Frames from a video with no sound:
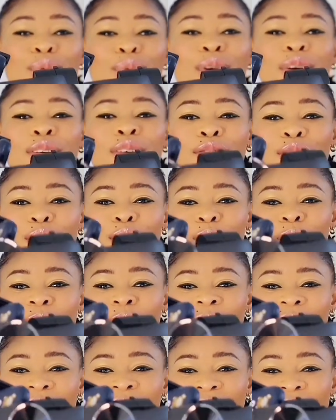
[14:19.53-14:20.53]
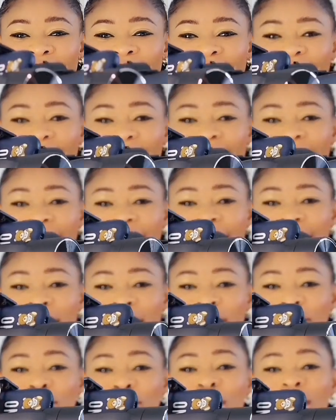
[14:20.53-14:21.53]
Beautiful.
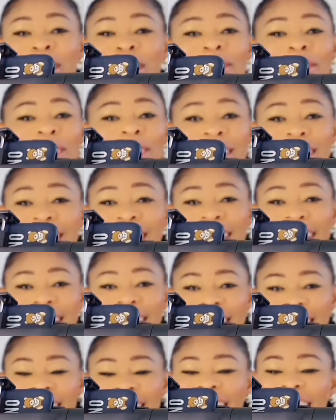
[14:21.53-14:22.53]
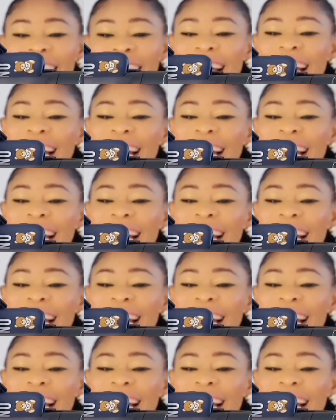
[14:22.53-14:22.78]
Beautiful, isn't it?